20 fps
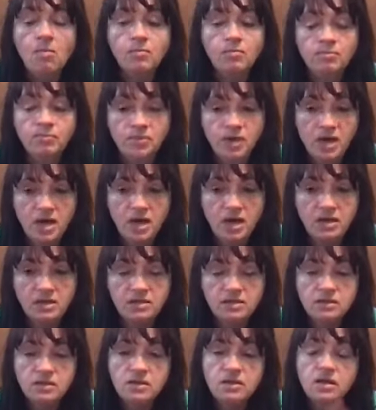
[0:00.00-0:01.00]

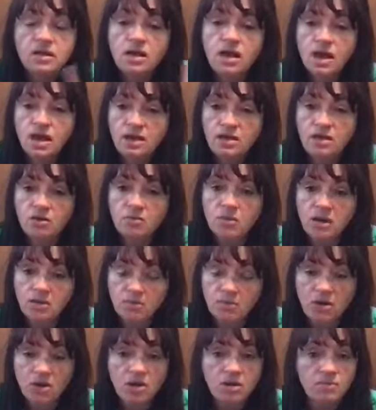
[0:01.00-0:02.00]
But I know my
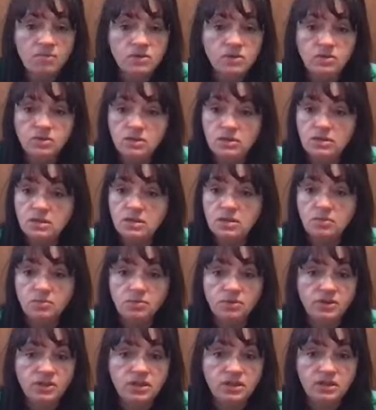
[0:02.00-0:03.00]
mom uses a
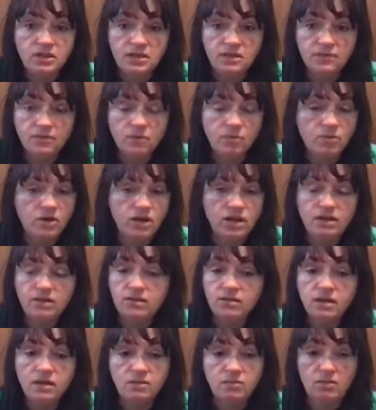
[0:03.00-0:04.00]
completely different brand
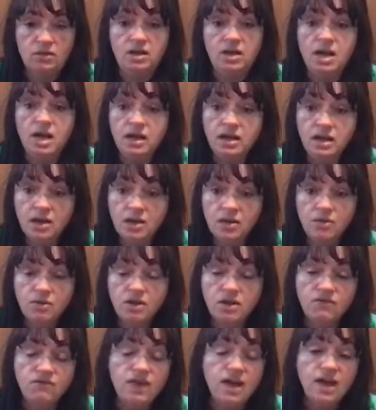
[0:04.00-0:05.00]
that when I go,
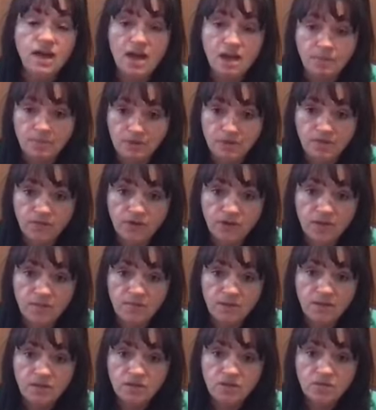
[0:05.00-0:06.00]
if I happen to forget
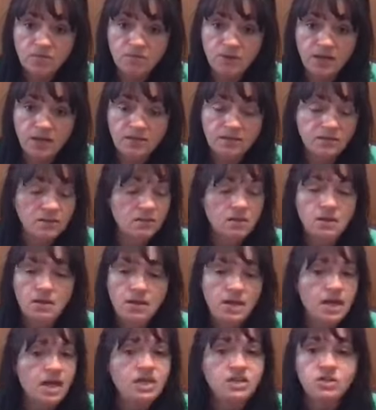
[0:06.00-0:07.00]
my toothpaste,
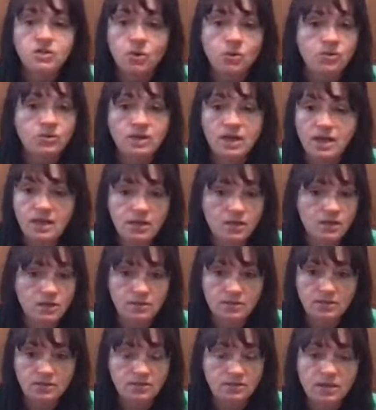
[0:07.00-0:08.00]
I don't like
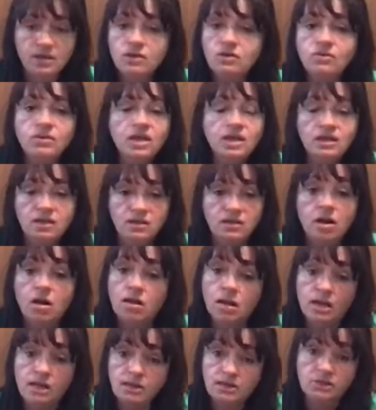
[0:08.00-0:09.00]
hers. I don't like it at all.
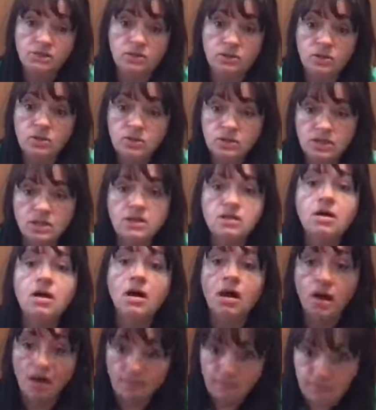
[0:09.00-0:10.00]
I still use it,
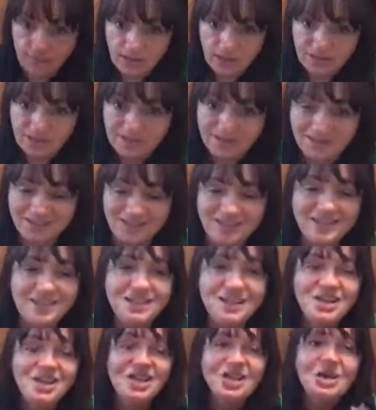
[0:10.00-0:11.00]
obviously,
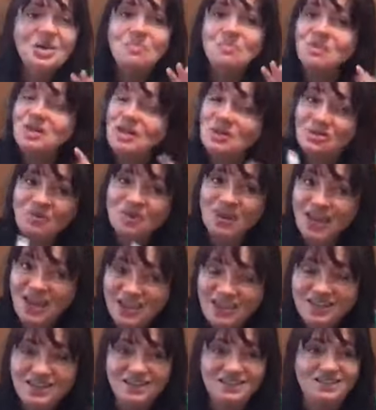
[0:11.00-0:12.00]
but I don't
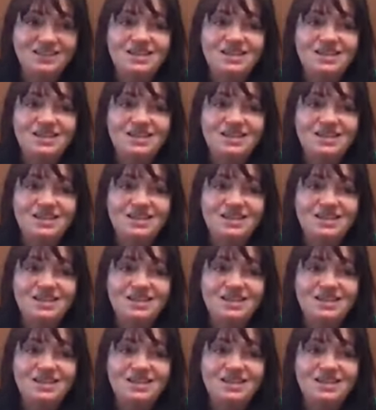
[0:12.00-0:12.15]
like it.